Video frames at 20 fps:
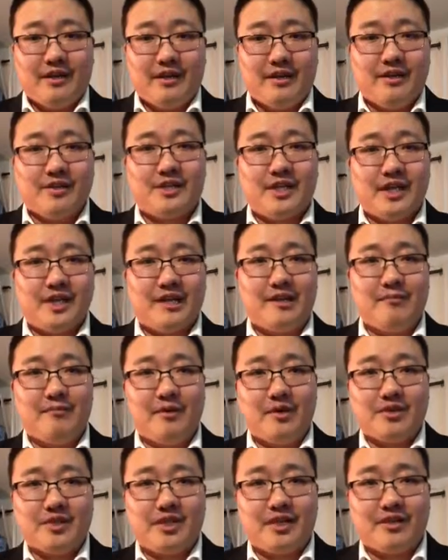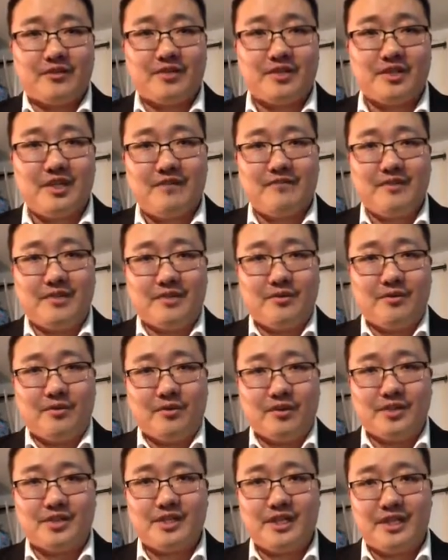is taking a motorcycle safety
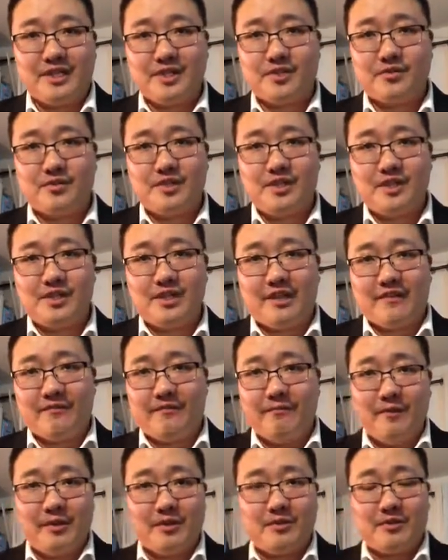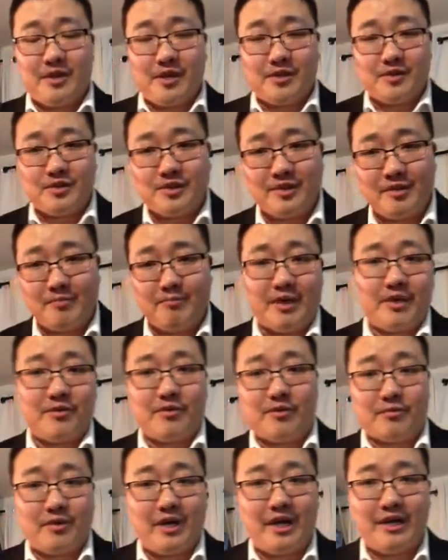course, and this will teach you how to familiarize yourself better
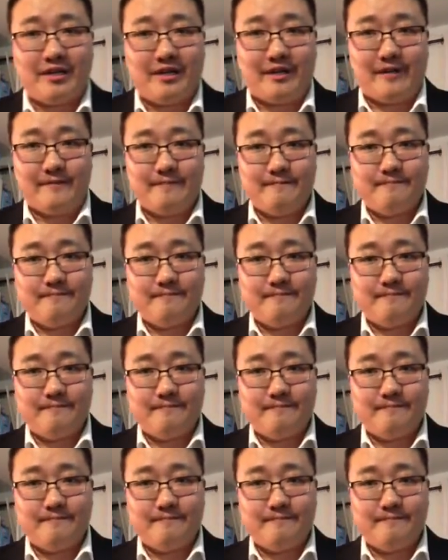with riding.